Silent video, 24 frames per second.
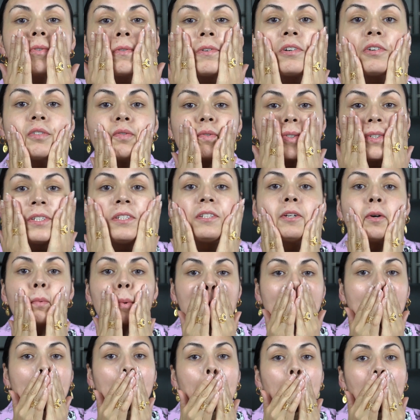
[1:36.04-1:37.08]
Hopefully
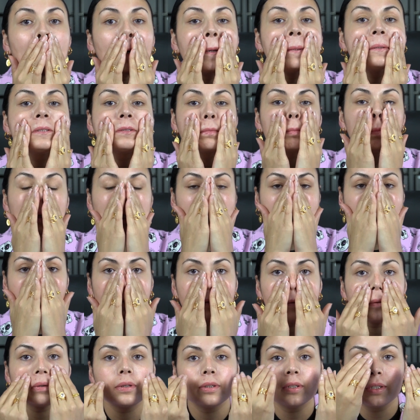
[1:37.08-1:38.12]
nobody calls me
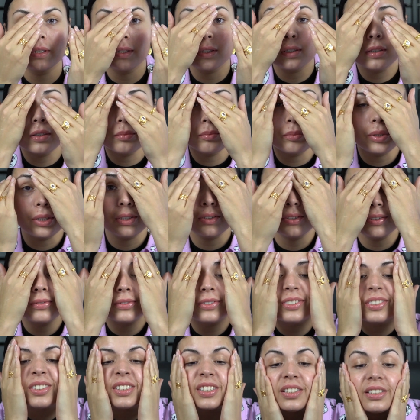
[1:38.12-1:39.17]
in the middle of
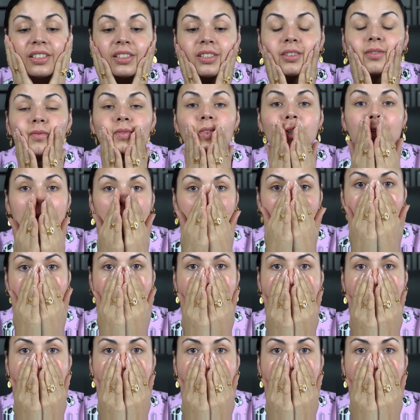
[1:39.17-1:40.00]
doing this video.